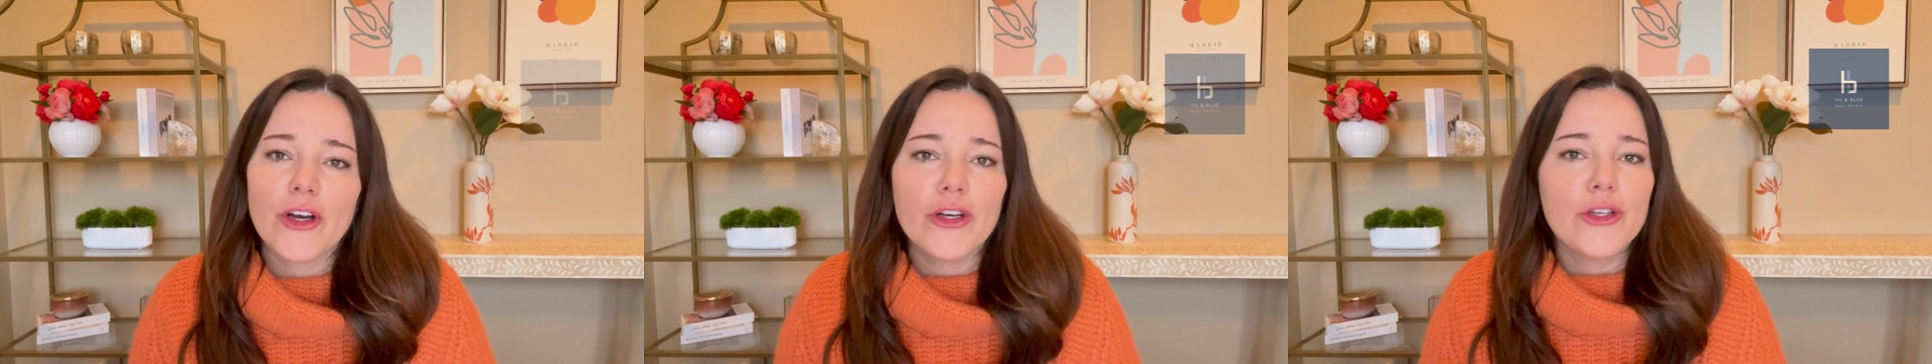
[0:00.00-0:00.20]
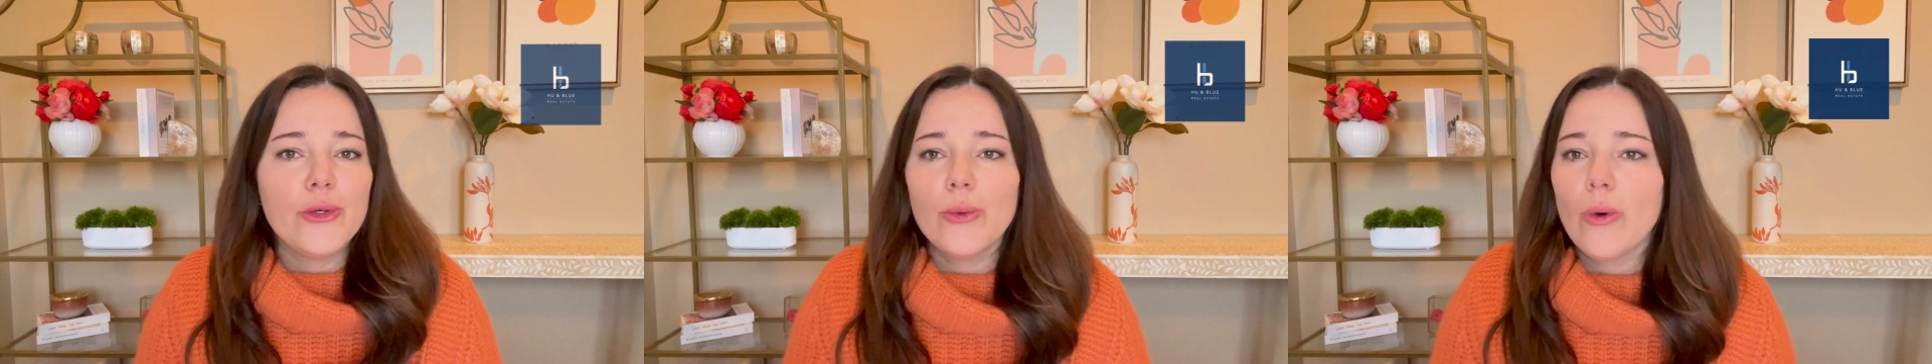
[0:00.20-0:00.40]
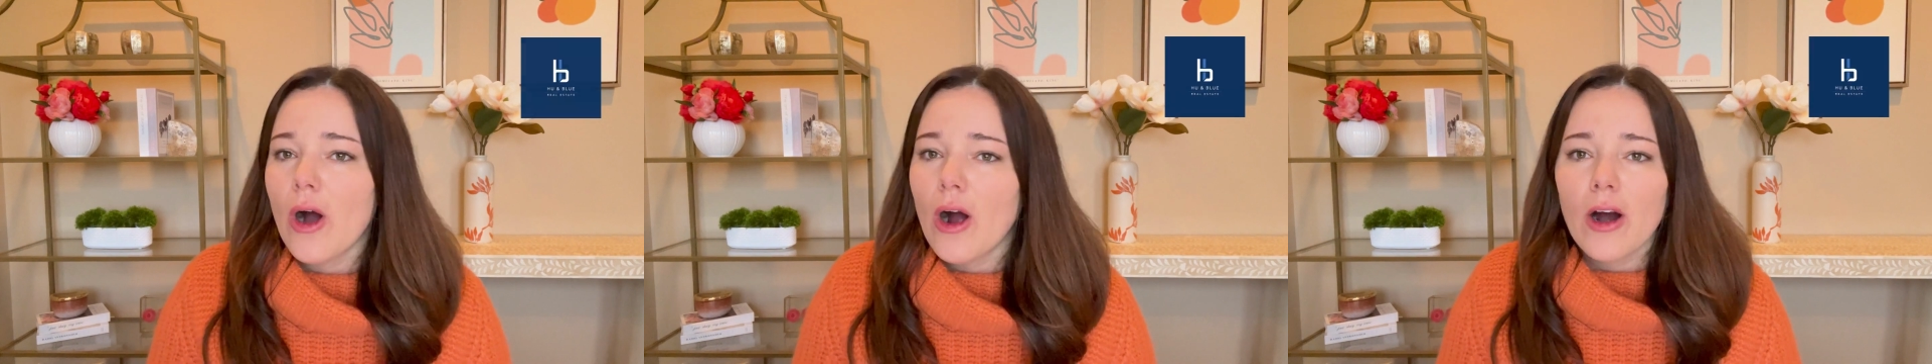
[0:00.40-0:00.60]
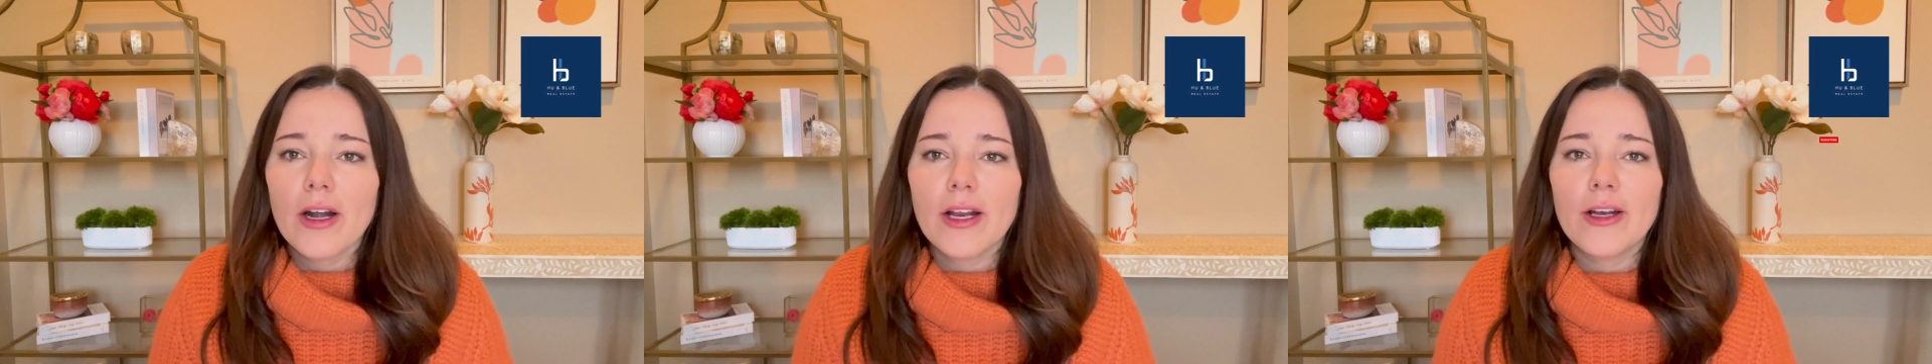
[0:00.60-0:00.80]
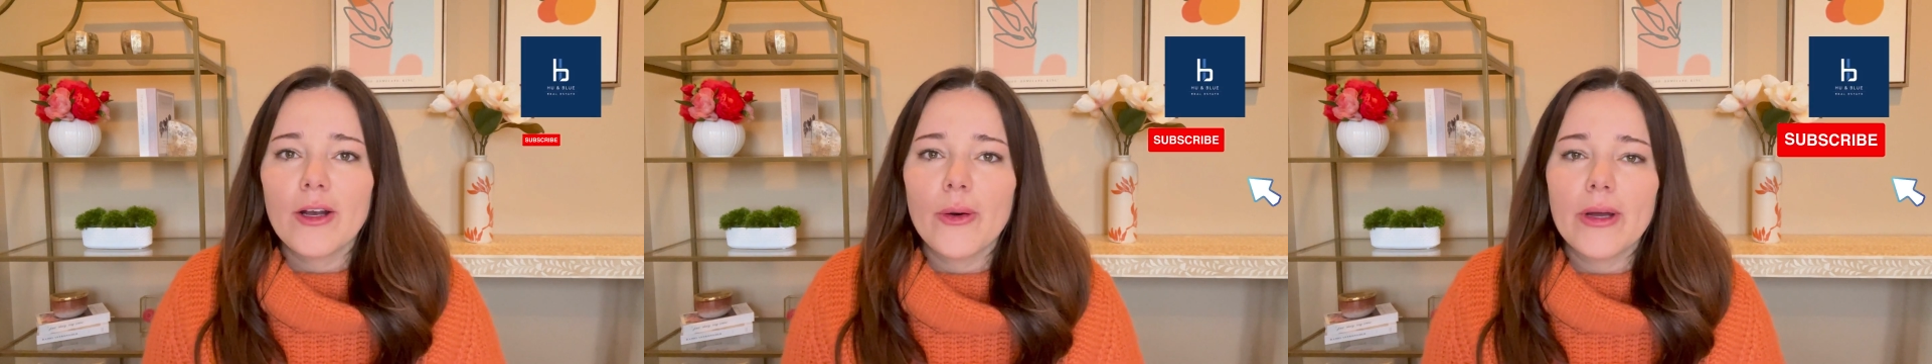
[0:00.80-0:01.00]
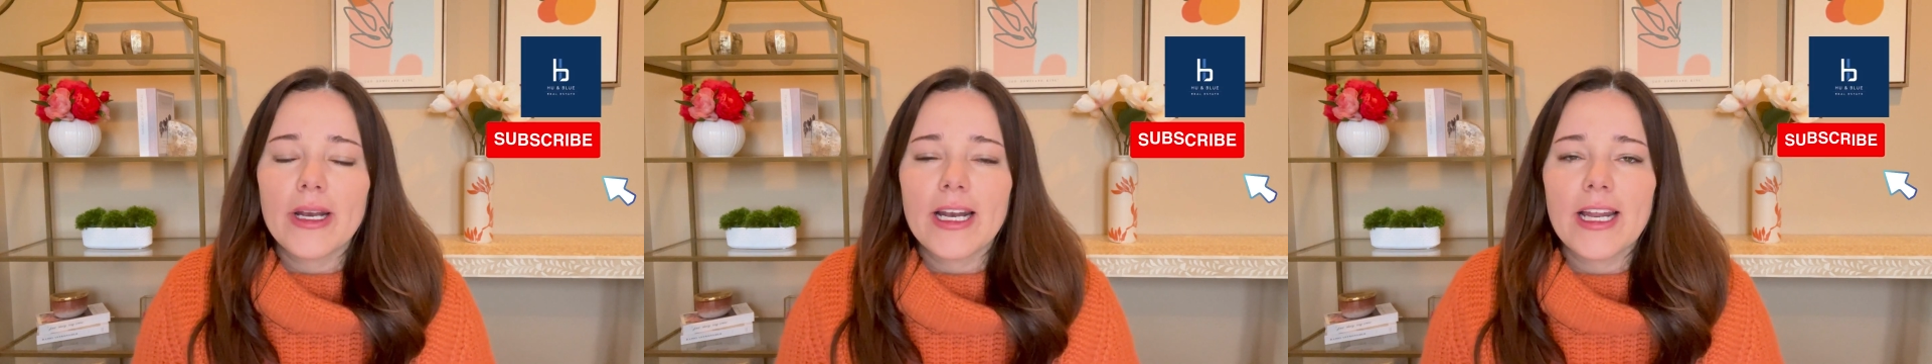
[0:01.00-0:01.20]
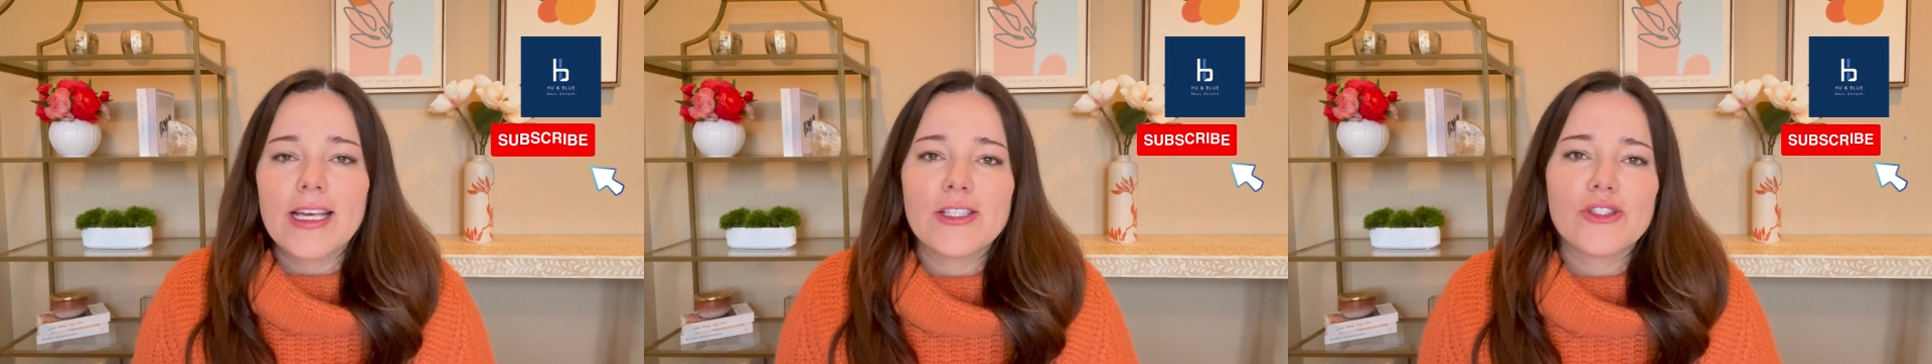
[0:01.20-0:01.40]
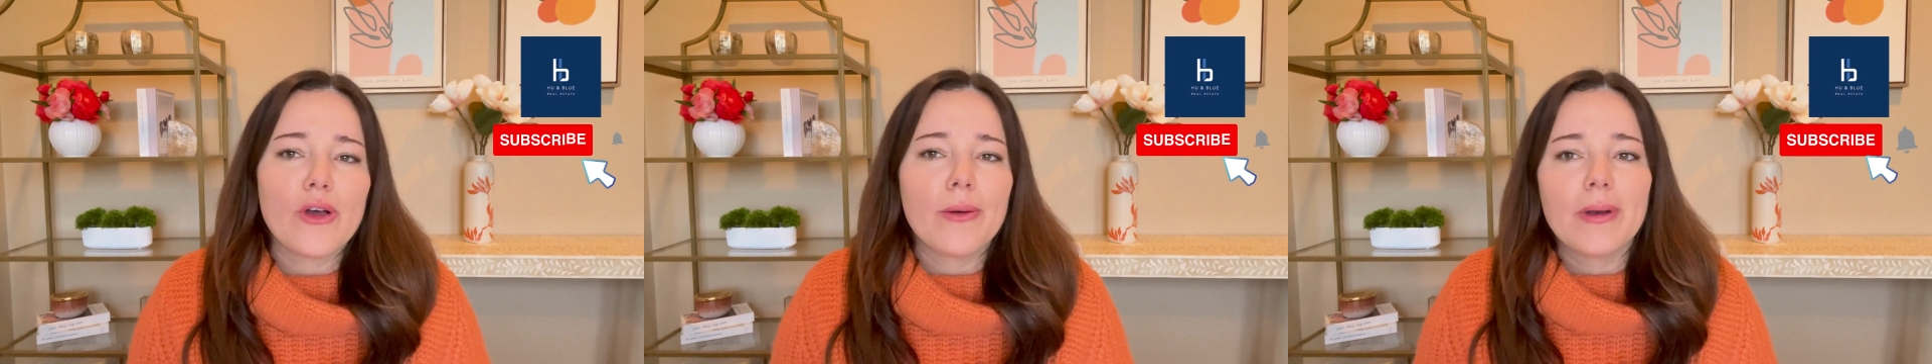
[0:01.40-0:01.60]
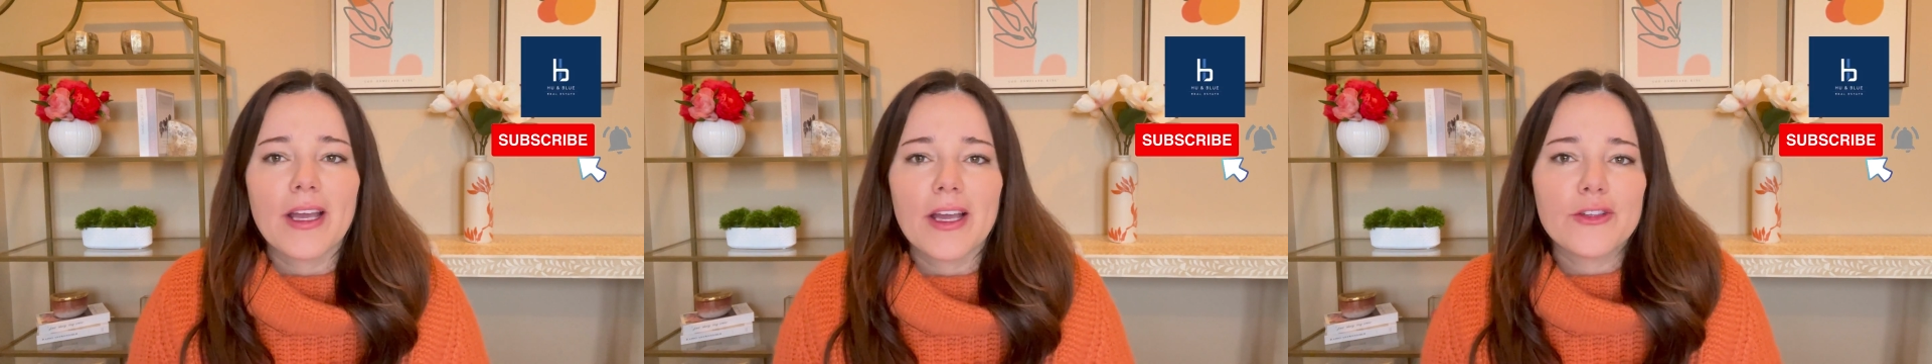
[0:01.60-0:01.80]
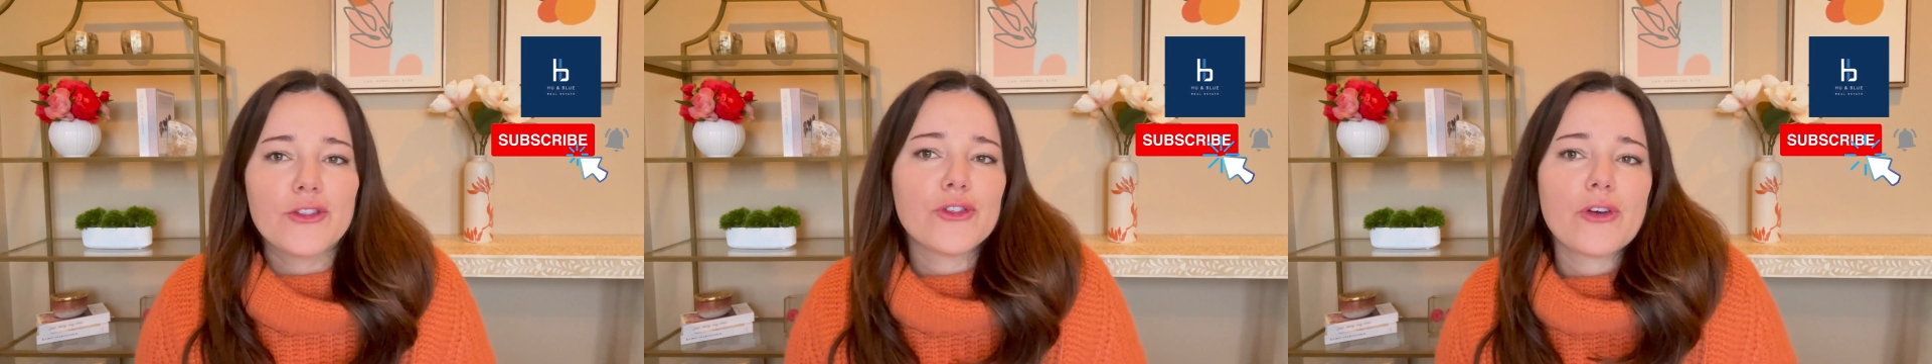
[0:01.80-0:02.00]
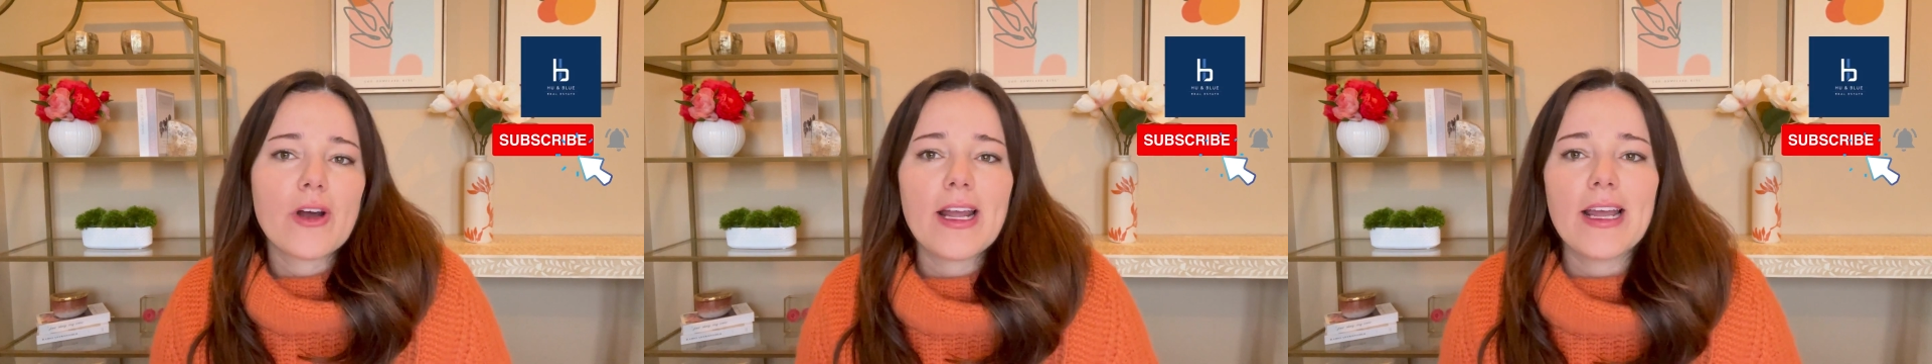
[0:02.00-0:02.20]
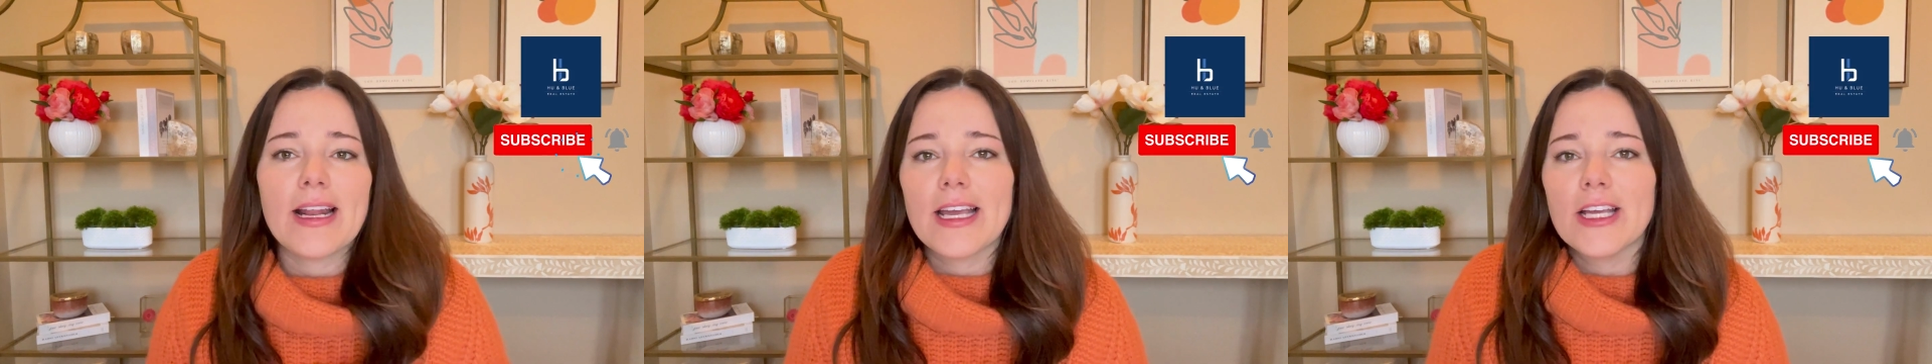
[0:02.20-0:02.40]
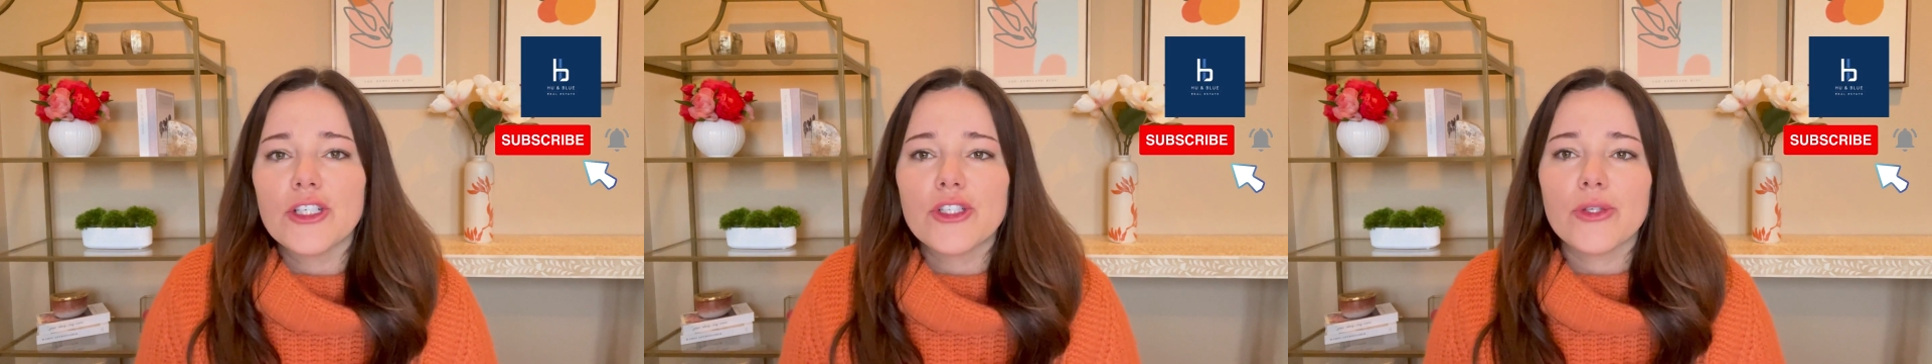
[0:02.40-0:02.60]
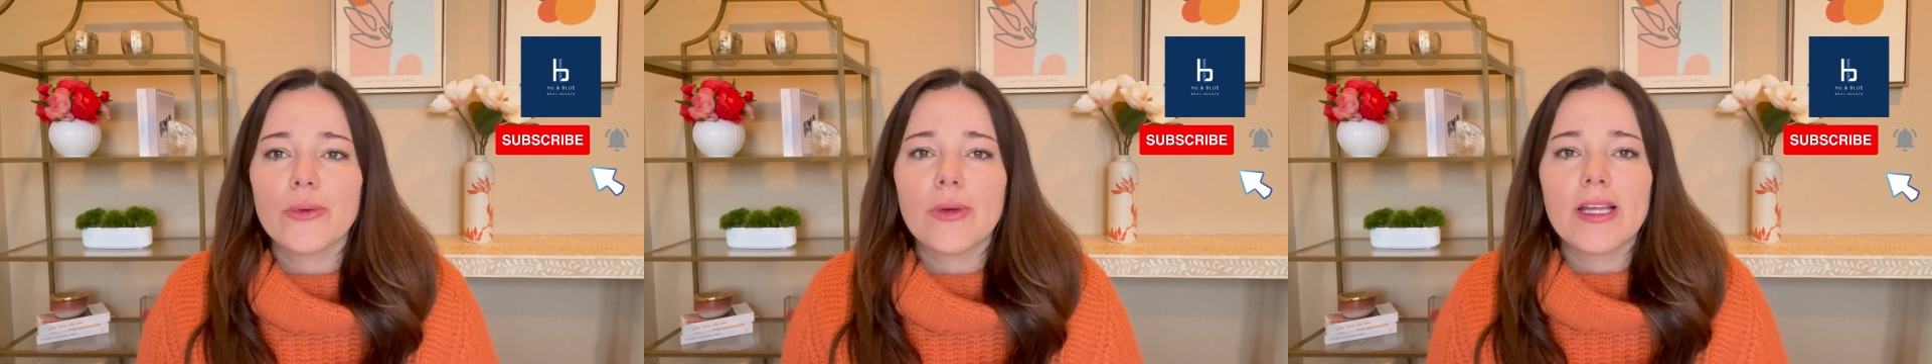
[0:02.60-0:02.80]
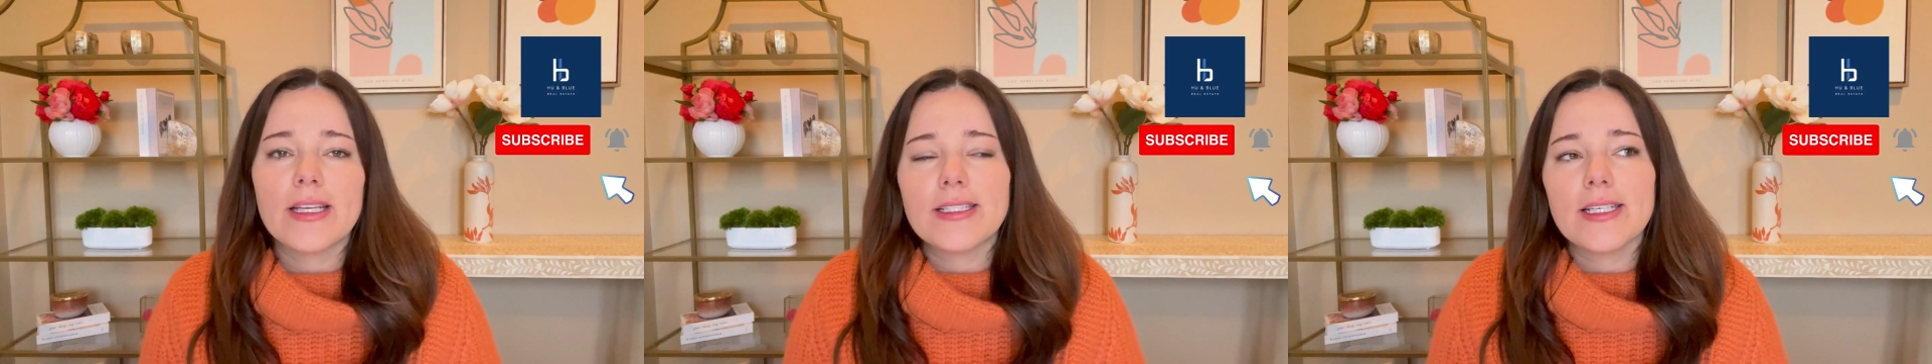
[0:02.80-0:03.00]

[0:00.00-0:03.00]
You already know what it is, so I'm gonna get straight into it.